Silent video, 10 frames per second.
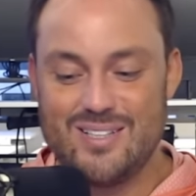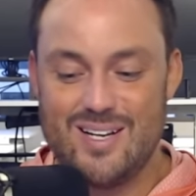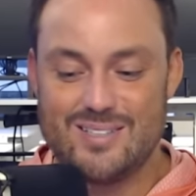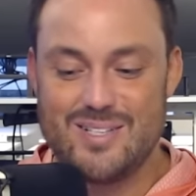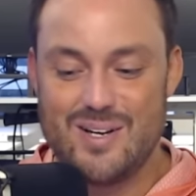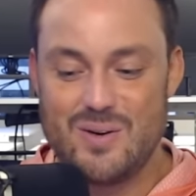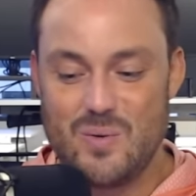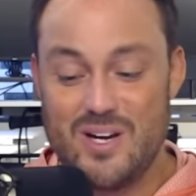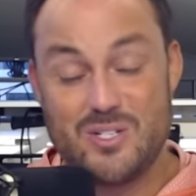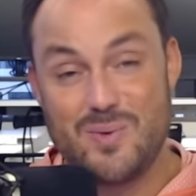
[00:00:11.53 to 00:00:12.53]
Locked On
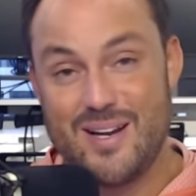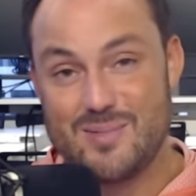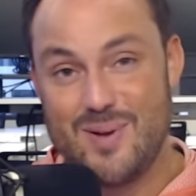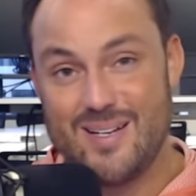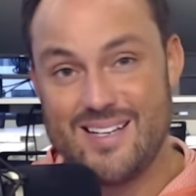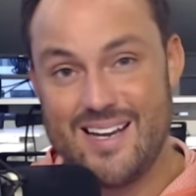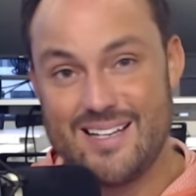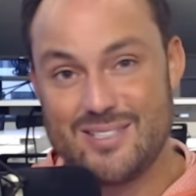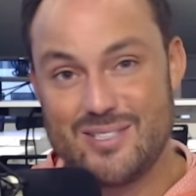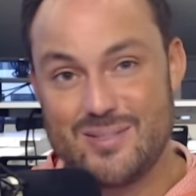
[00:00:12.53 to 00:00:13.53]
Razorbacks
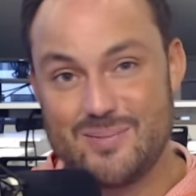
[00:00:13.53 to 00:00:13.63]
podcast.